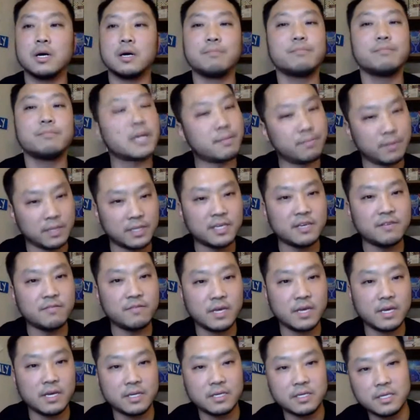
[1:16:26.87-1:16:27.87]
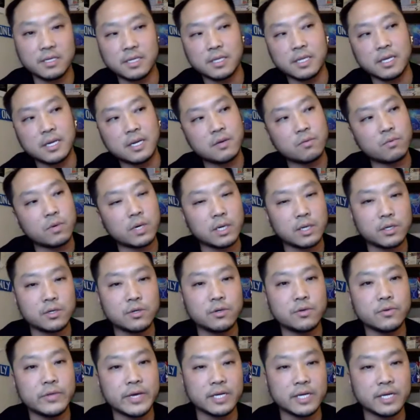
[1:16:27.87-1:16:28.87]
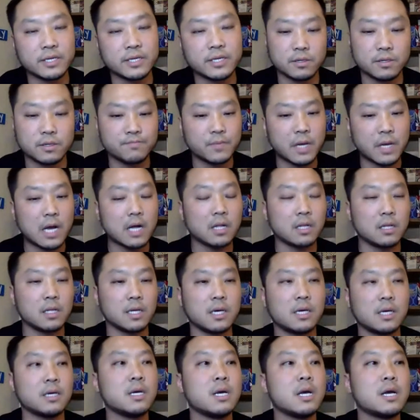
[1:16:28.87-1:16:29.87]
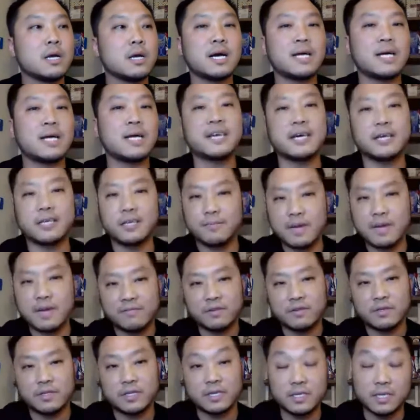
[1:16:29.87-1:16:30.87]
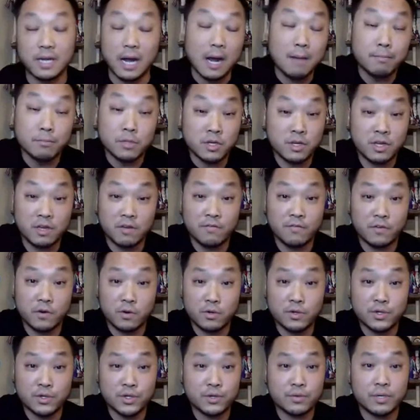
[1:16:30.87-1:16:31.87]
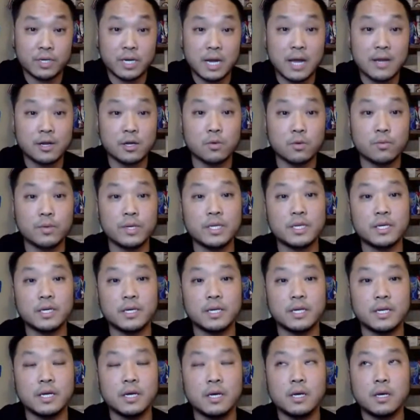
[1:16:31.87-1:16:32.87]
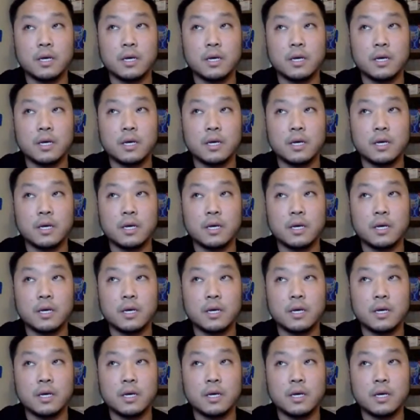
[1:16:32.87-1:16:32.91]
But I believe he had said that he wanted to do that, so I'll contact him after this. I'm looking forward to it. I know we did